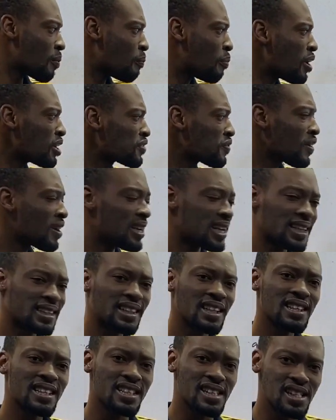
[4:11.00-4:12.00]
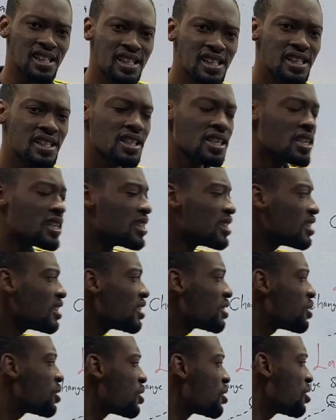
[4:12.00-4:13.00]
But for latent heat,
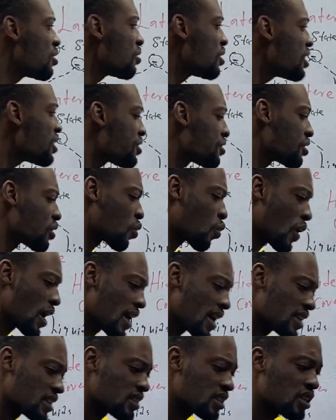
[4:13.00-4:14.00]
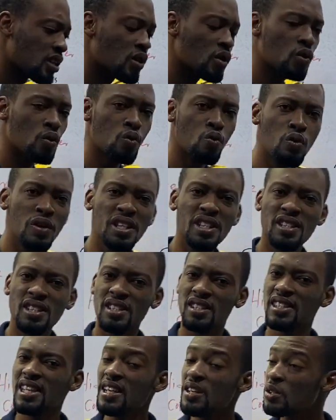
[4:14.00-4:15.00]
it is the heat required with
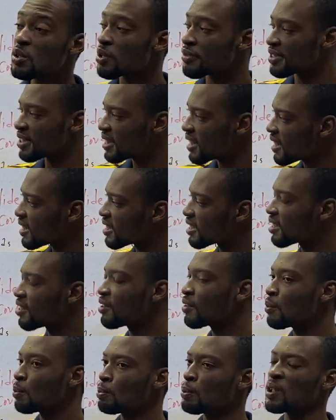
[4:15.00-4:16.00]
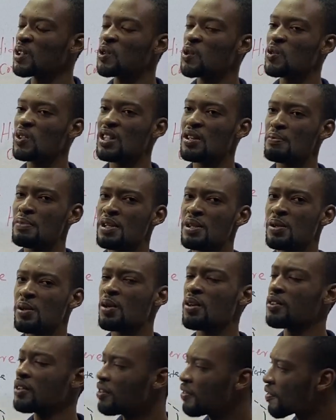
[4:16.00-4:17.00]
change of state, but no
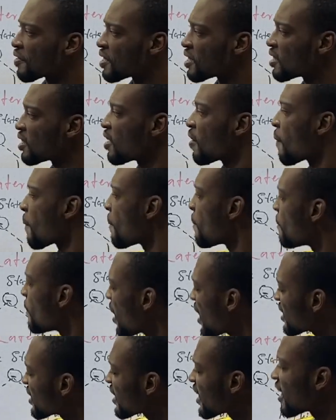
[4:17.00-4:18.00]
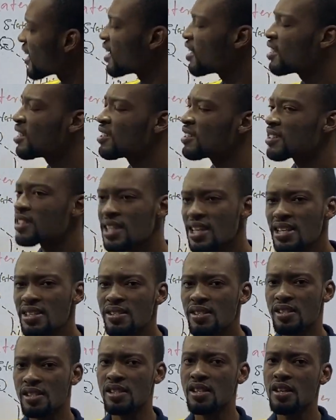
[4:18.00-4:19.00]
temperature difference. Matter
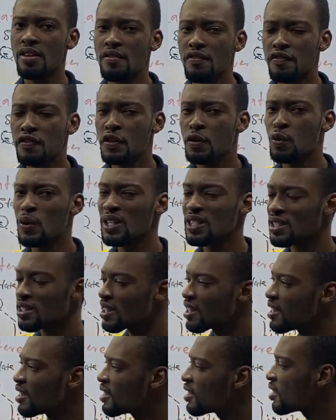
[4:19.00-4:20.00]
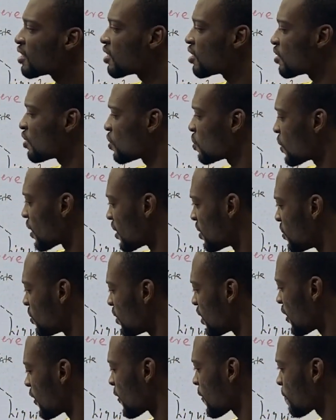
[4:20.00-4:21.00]
changes from one state to
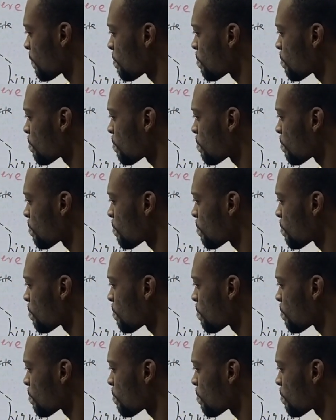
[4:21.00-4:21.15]
another.